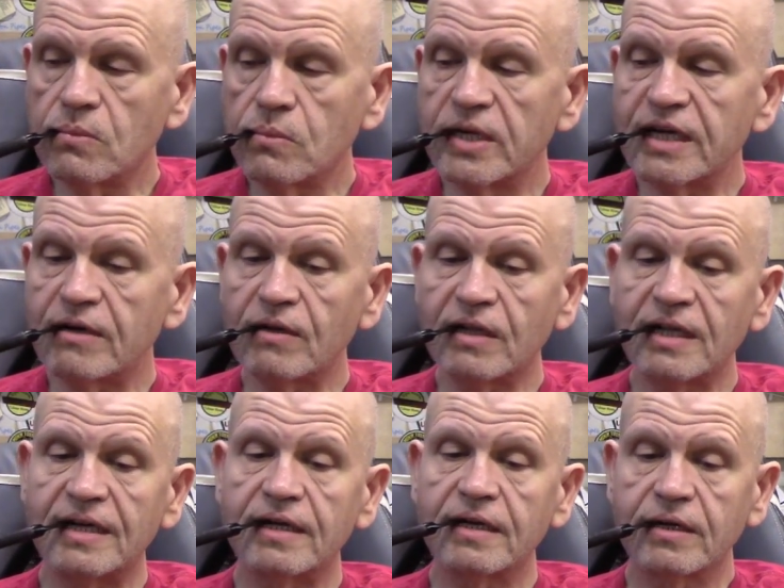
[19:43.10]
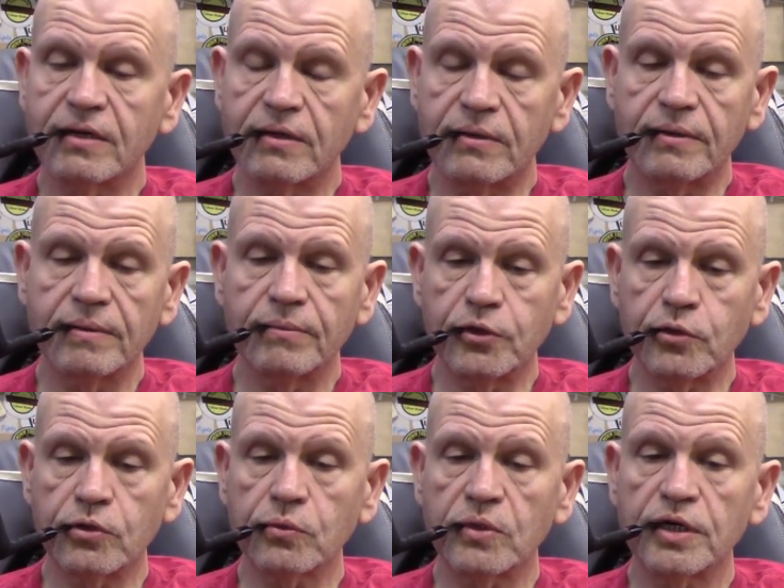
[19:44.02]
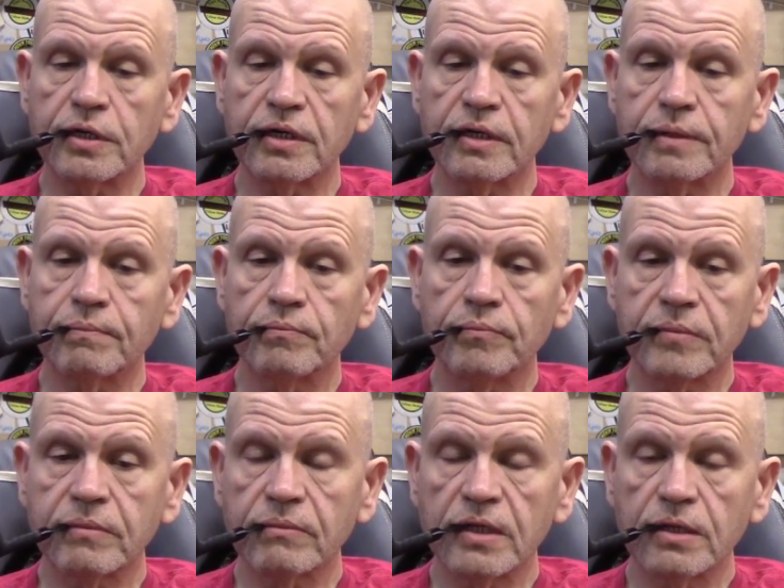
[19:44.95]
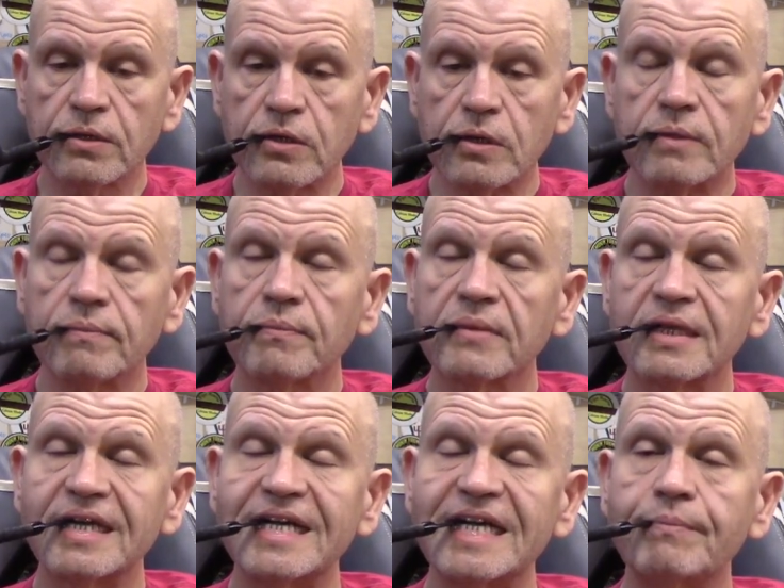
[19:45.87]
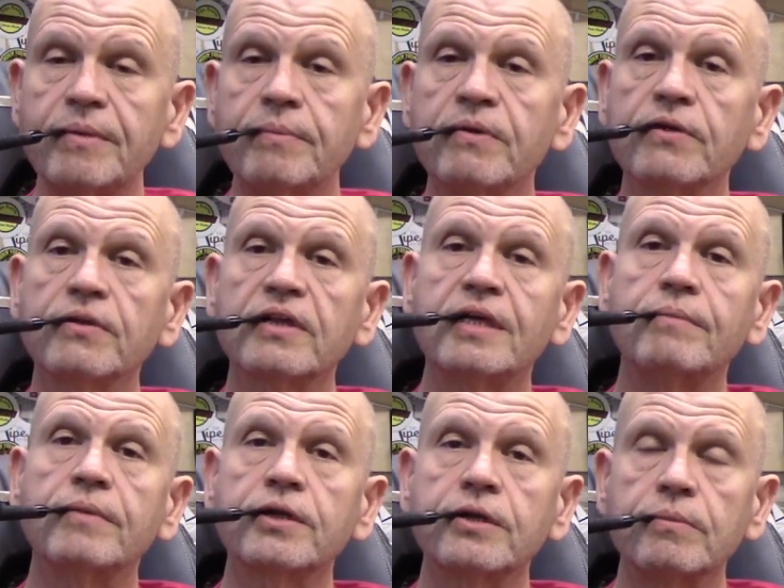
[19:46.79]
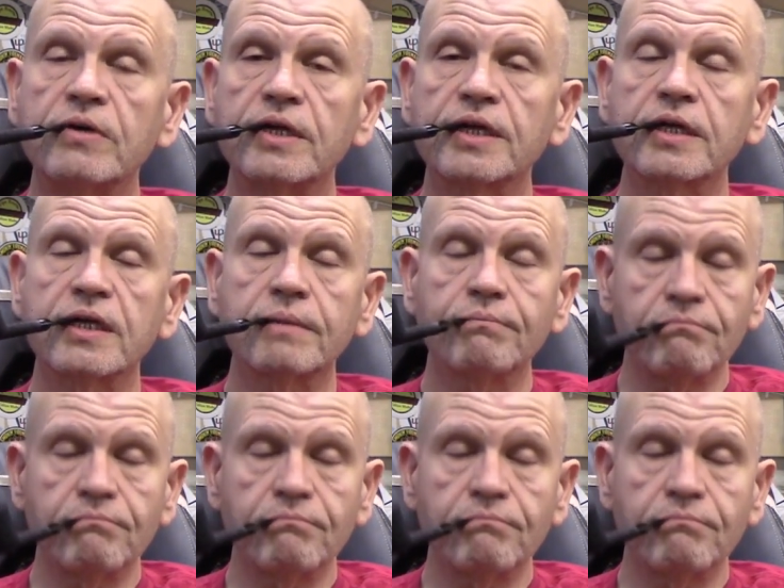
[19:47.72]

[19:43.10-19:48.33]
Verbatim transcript: we owe a lot to George Washington. So, happy birthday, Mr. President.